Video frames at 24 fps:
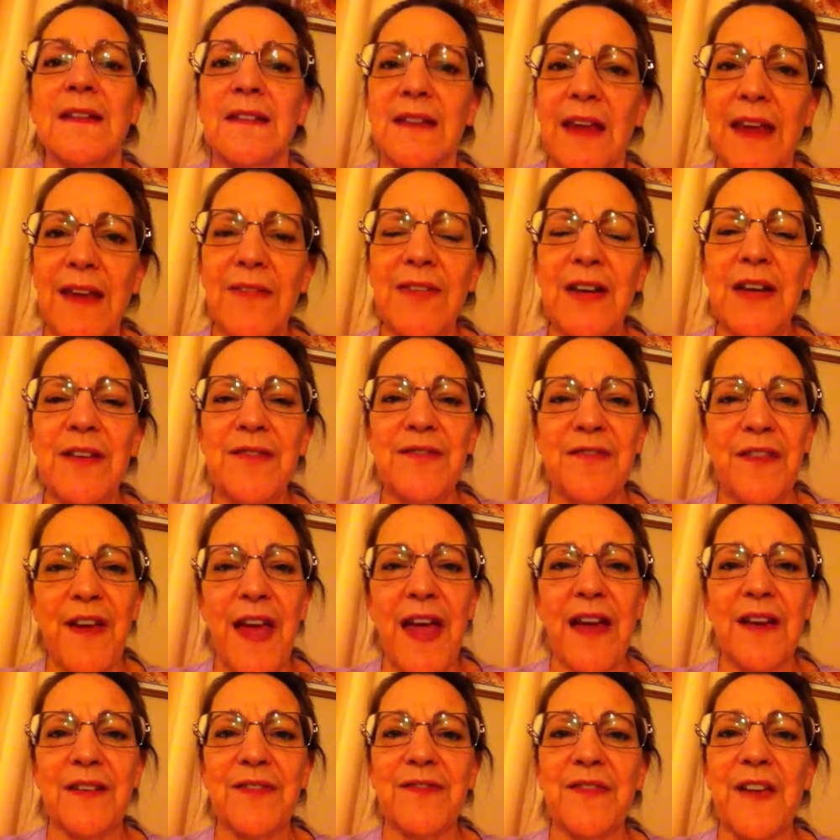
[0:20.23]
David, in
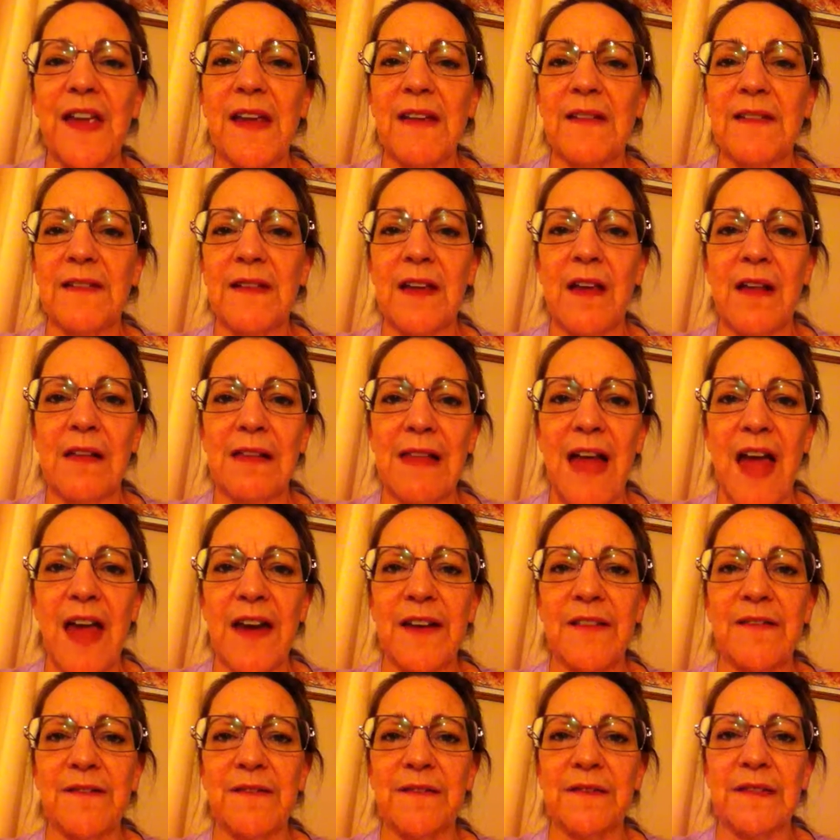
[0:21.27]
fact, faced a
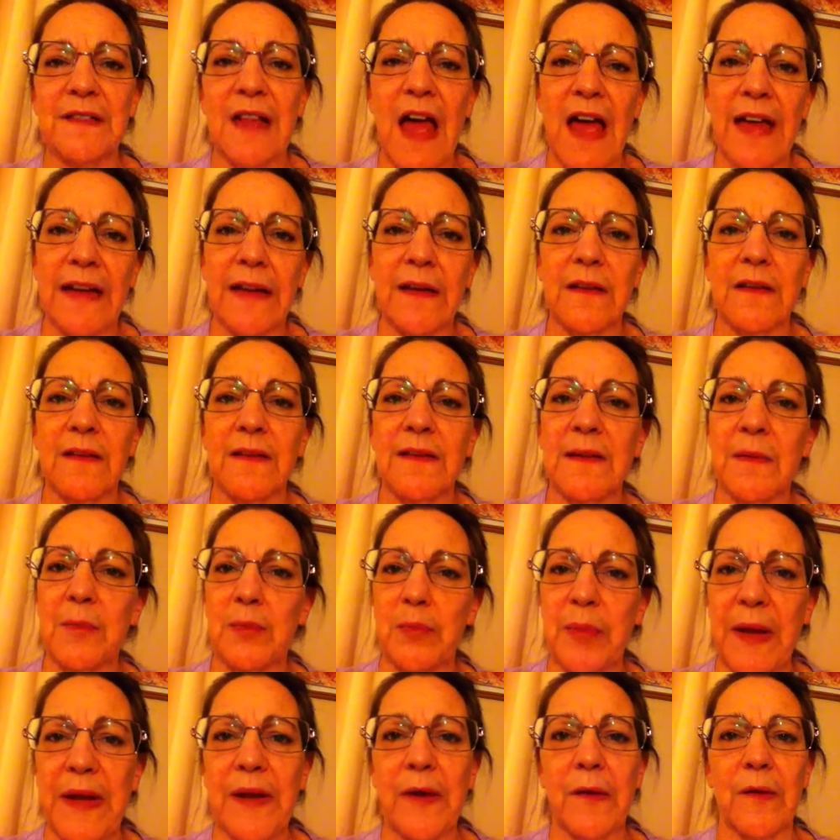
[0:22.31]
lot of lions
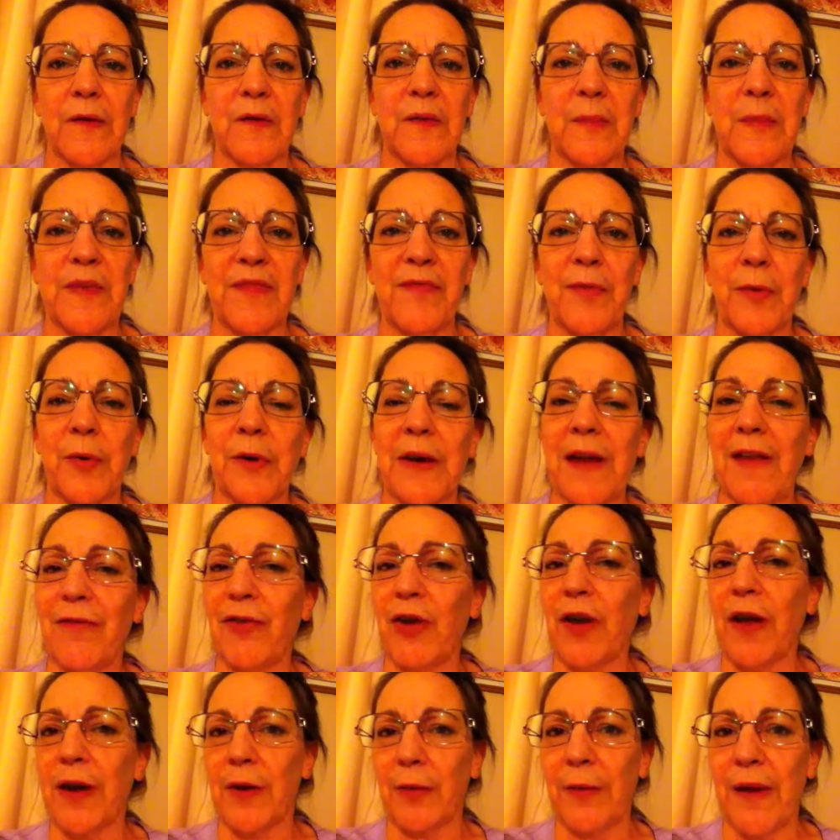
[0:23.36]
and bears before he ever
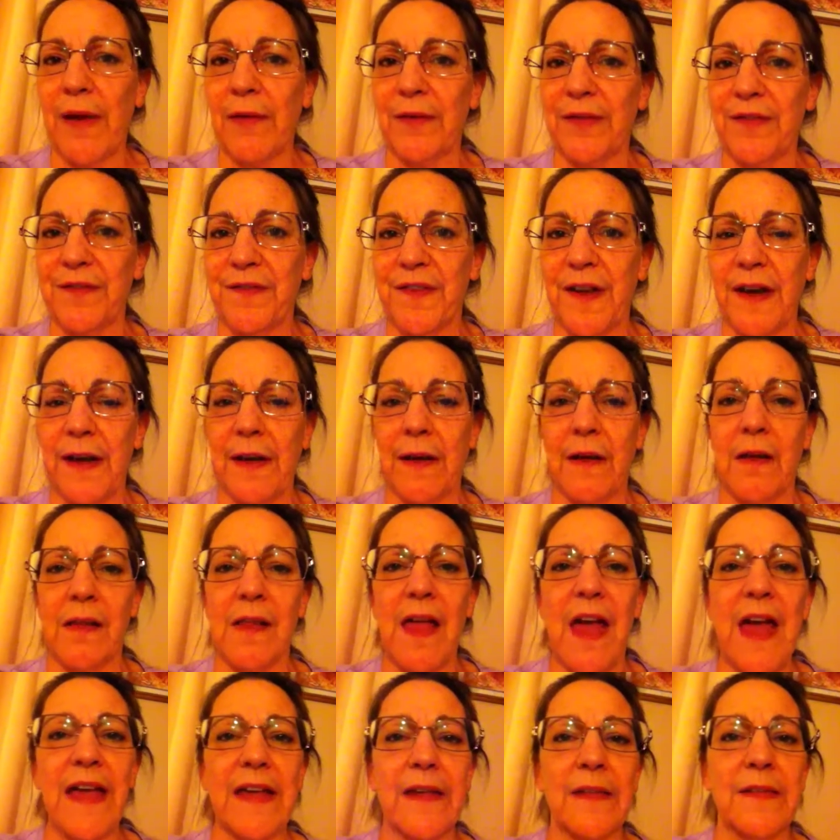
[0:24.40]
got around to fighting
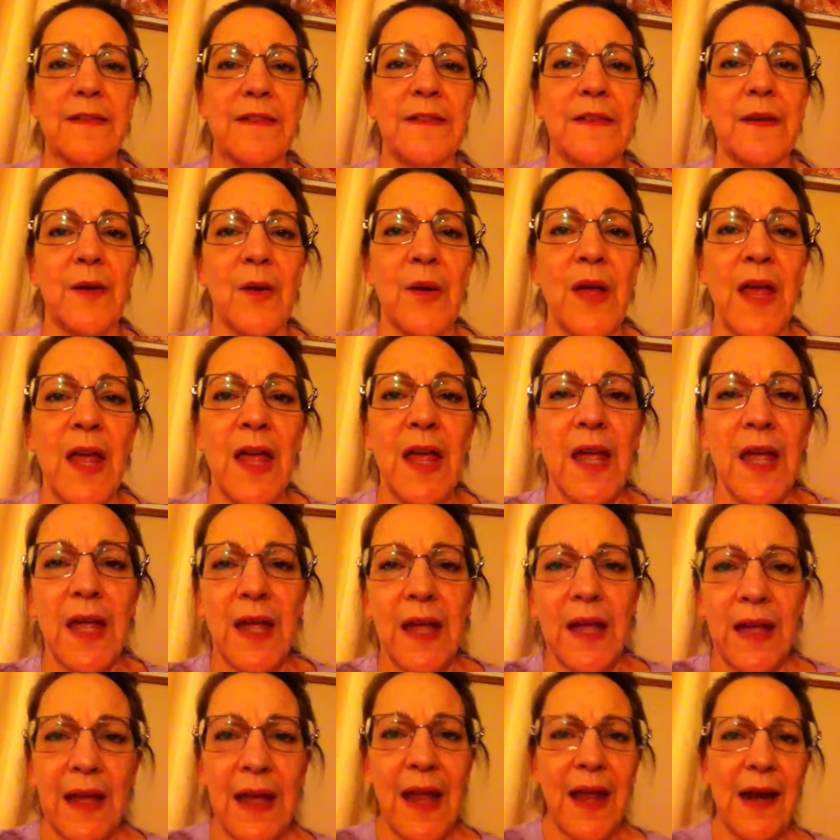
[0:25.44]
Goliath, so
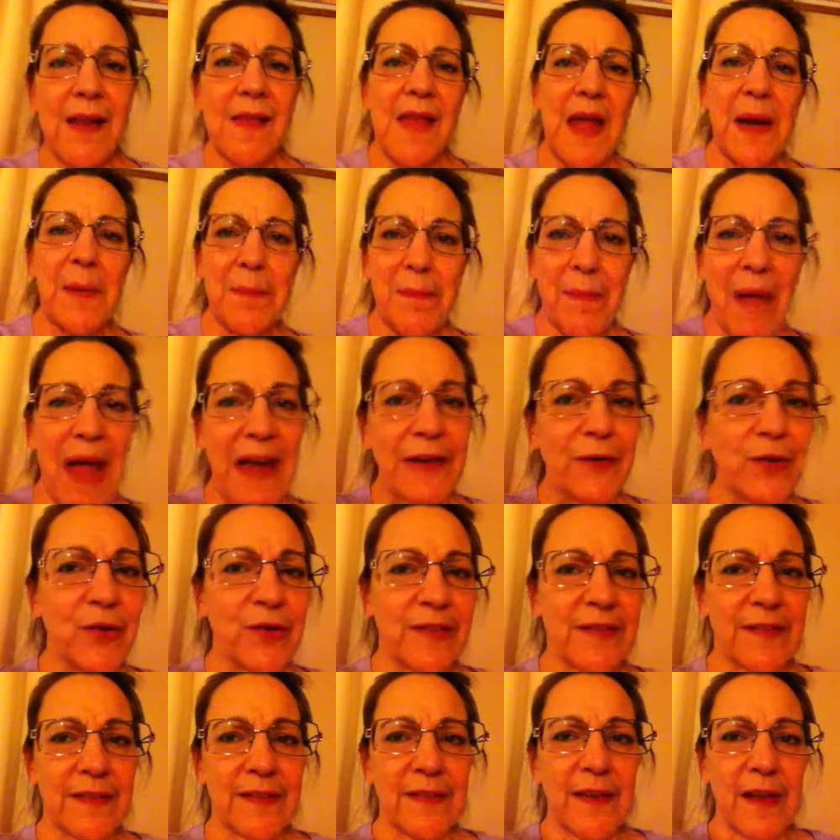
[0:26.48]
he had a lot of minor
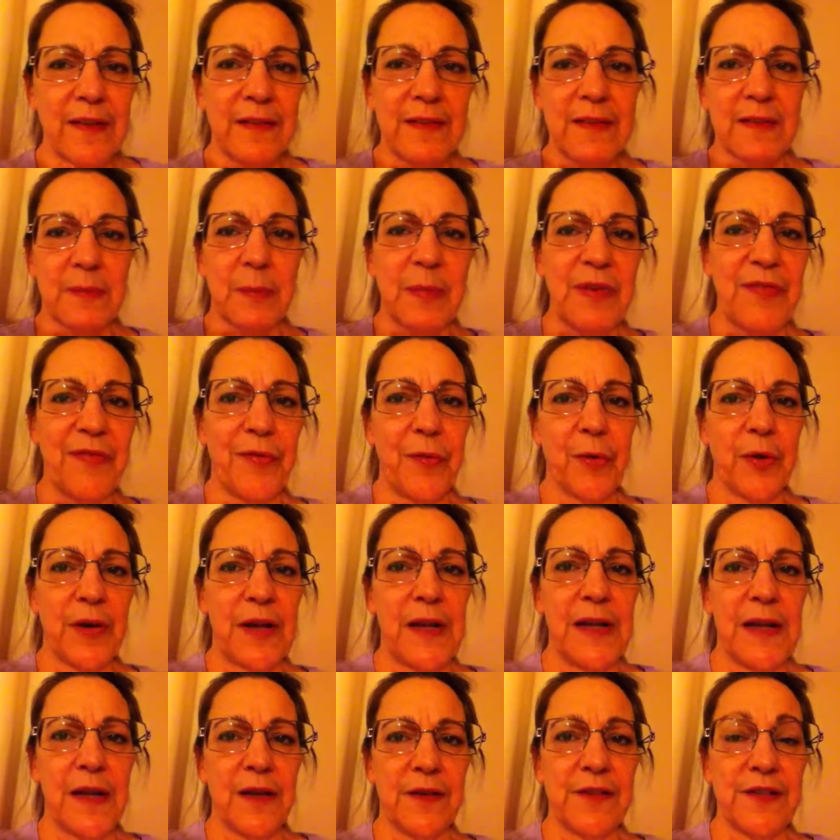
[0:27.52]
successes before
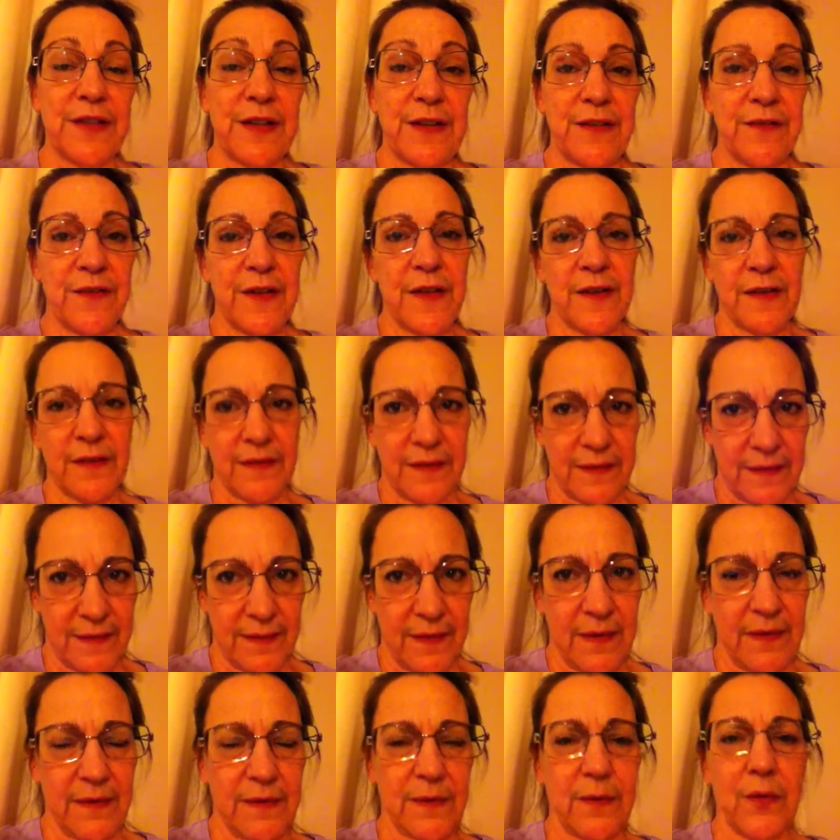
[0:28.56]
he achieved
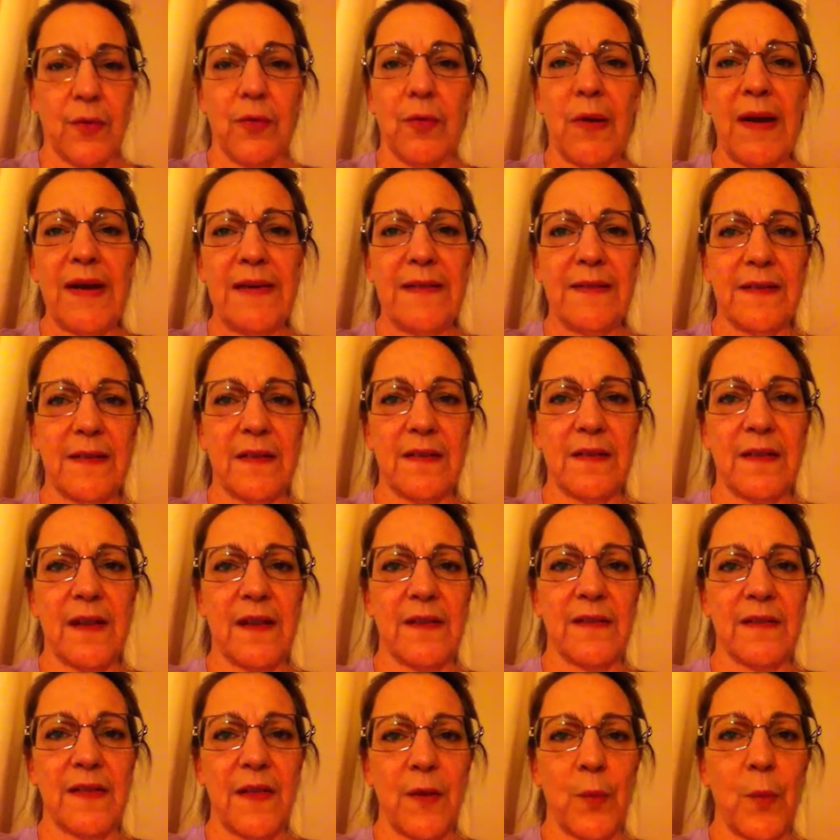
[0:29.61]
his great
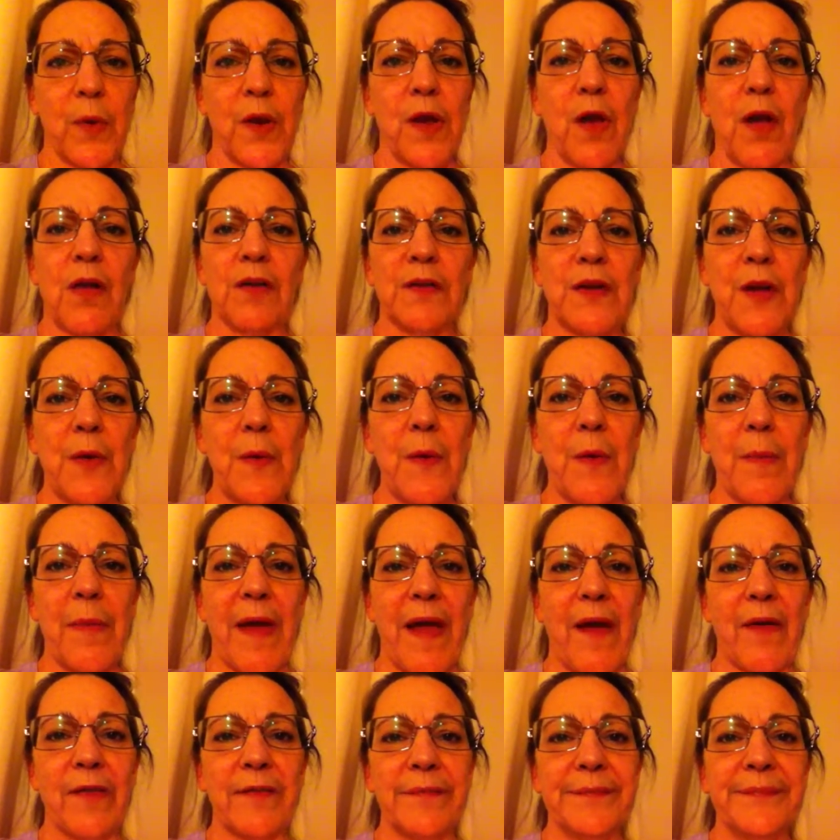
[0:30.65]
success that we all know
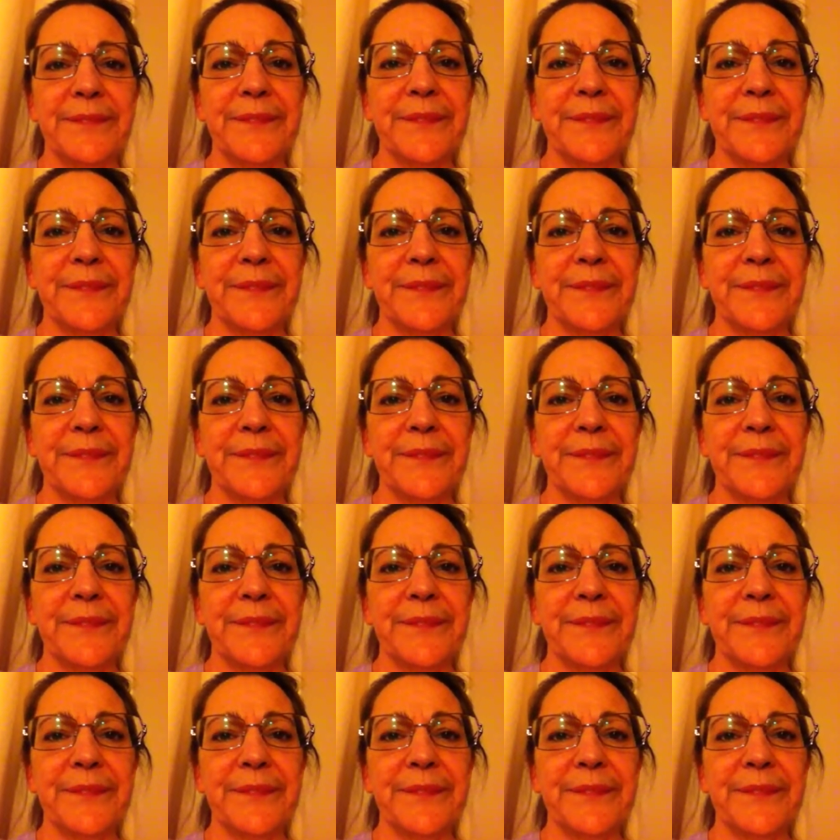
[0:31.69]
about.